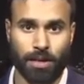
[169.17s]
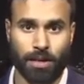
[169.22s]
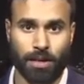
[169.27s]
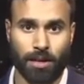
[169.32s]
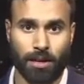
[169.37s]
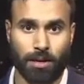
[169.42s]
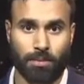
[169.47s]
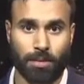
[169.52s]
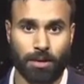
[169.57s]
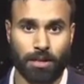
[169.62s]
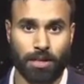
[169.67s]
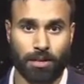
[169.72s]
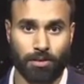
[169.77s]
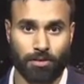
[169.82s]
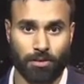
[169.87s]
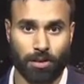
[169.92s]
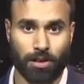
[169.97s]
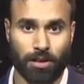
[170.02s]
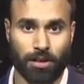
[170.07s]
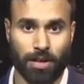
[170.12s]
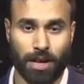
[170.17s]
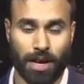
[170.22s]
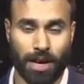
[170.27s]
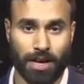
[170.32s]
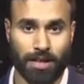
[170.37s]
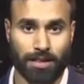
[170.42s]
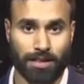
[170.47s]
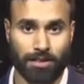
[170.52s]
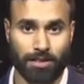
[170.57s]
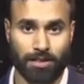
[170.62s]
but Iran
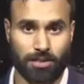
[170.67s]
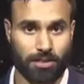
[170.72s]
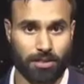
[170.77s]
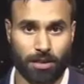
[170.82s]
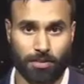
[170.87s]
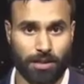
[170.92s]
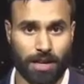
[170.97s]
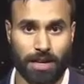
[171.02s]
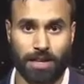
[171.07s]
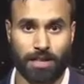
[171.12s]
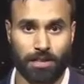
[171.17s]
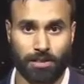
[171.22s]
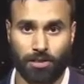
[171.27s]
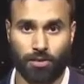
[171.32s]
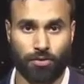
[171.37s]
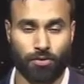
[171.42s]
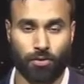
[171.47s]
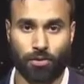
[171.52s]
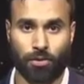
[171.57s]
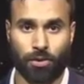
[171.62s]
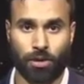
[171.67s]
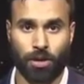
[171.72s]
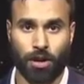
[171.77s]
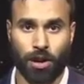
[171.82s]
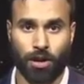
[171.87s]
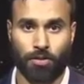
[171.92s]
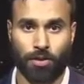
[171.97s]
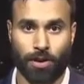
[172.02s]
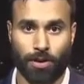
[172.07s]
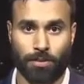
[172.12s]
had stopped any interview
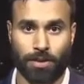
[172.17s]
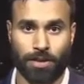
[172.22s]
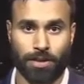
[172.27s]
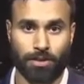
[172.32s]
of him.